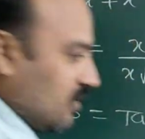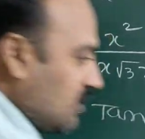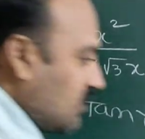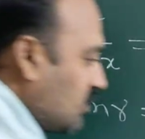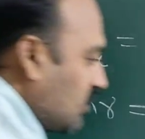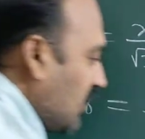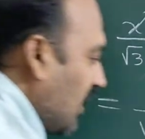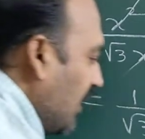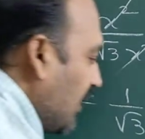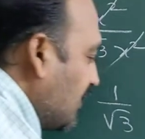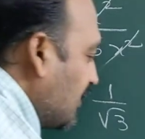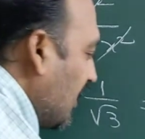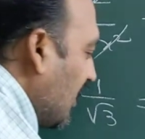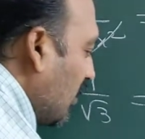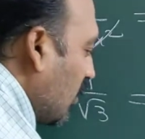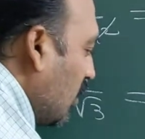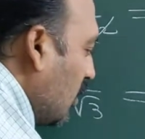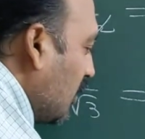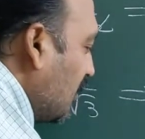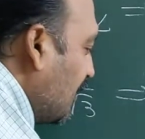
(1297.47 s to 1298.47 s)
So that is
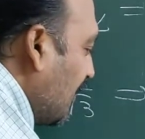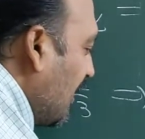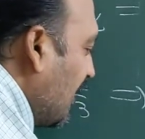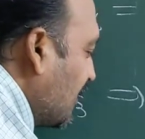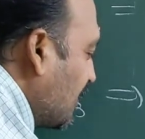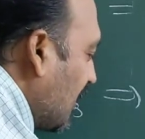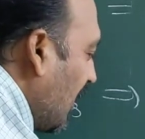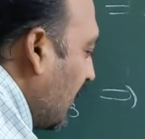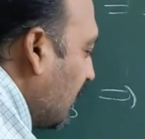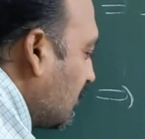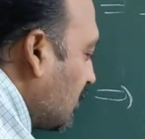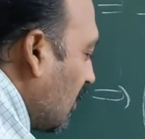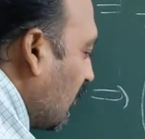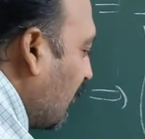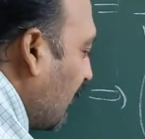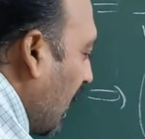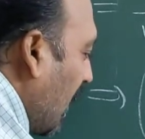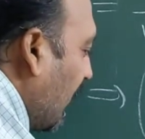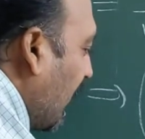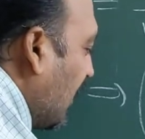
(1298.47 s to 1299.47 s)
equal to 3 times
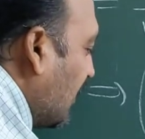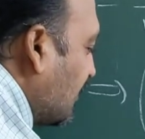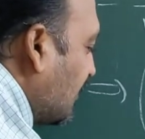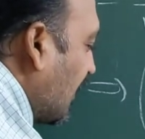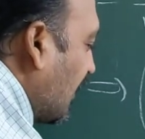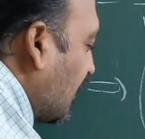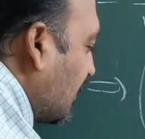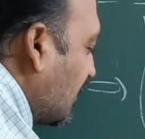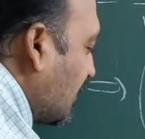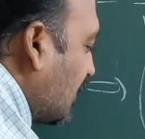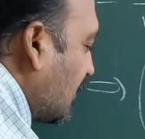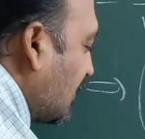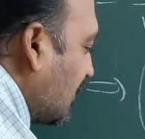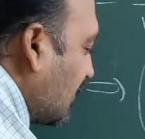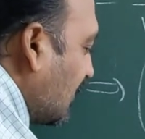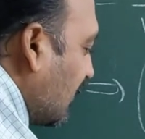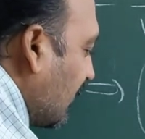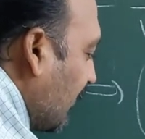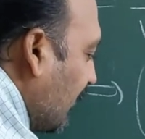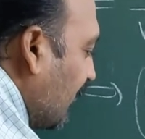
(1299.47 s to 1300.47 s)
of pi by
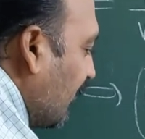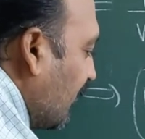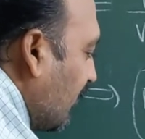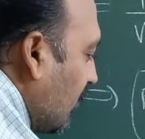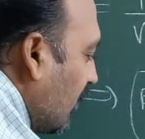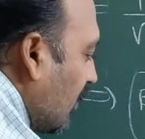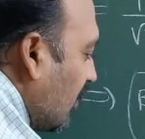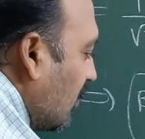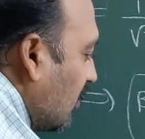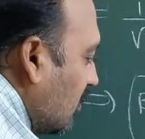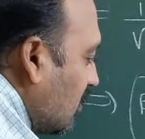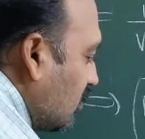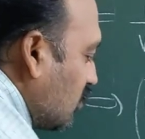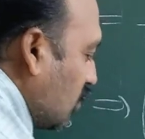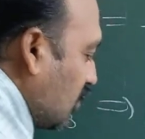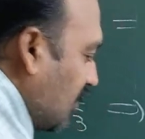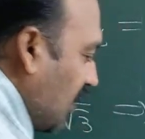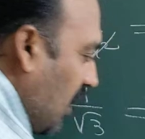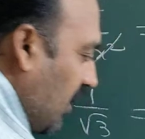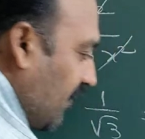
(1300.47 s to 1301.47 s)
6.
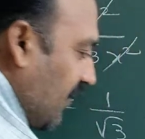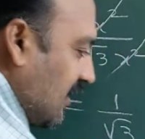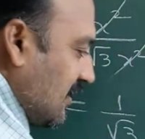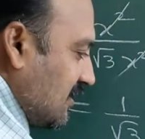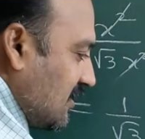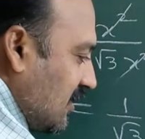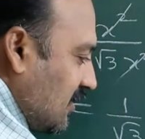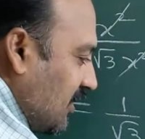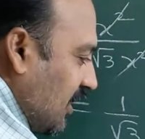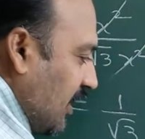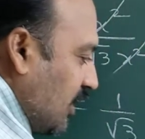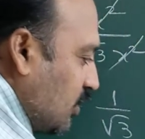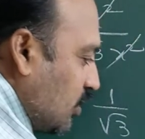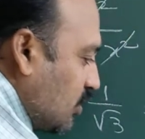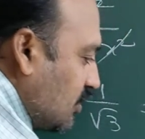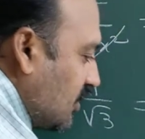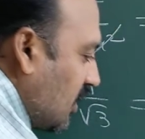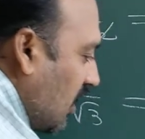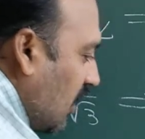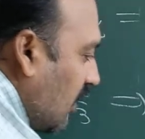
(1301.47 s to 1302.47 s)
So 3 ones are 3
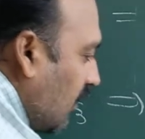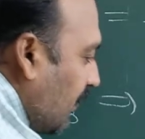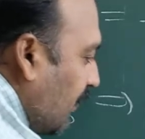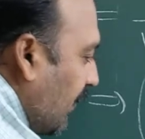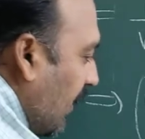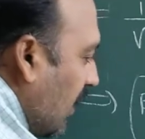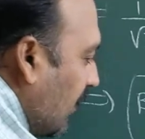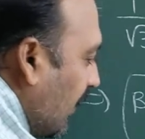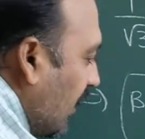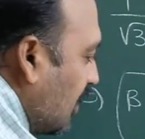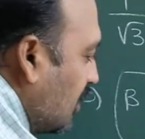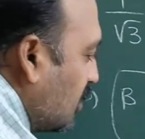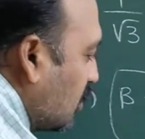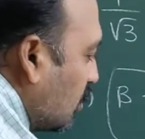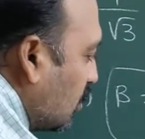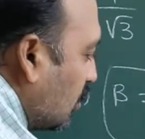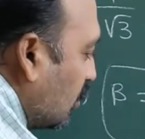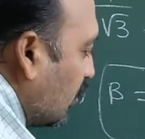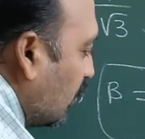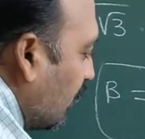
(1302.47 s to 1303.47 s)
twos are pi by
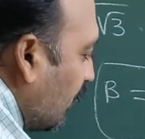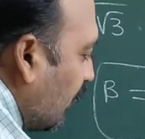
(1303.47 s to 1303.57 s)
2.